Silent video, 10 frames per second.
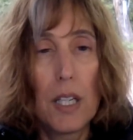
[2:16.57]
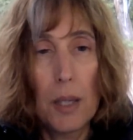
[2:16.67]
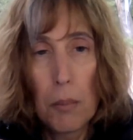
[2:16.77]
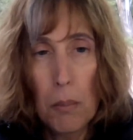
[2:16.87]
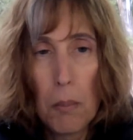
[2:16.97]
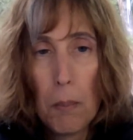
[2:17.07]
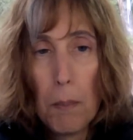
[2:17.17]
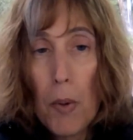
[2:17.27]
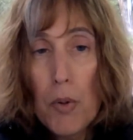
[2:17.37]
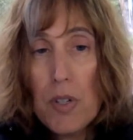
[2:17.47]
And
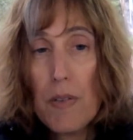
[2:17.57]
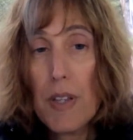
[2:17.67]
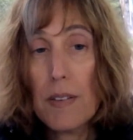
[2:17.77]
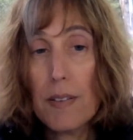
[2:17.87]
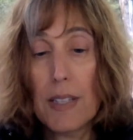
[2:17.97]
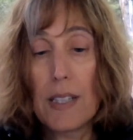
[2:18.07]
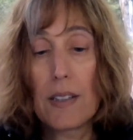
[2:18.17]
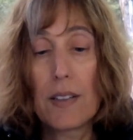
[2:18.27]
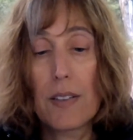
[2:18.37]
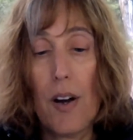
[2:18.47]
most of these
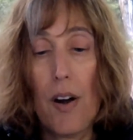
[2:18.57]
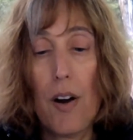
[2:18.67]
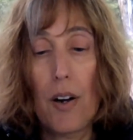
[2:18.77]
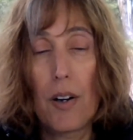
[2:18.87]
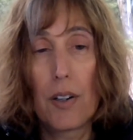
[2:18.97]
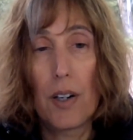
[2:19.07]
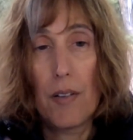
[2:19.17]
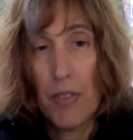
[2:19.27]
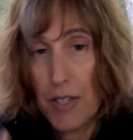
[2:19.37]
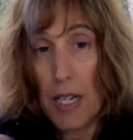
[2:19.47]
things are
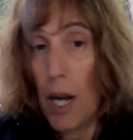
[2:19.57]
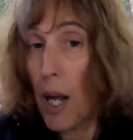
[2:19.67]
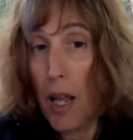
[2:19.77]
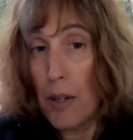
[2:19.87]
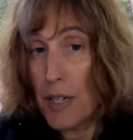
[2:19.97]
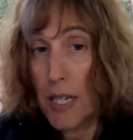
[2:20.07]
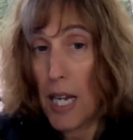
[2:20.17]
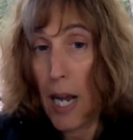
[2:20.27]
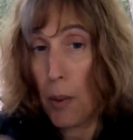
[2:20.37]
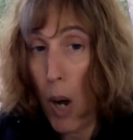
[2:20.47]
of the
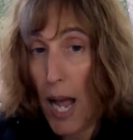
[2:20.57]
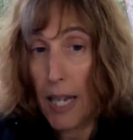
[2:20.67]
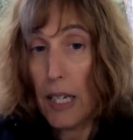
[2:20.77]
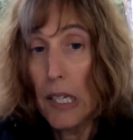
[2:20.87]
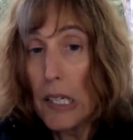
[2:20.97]
DIY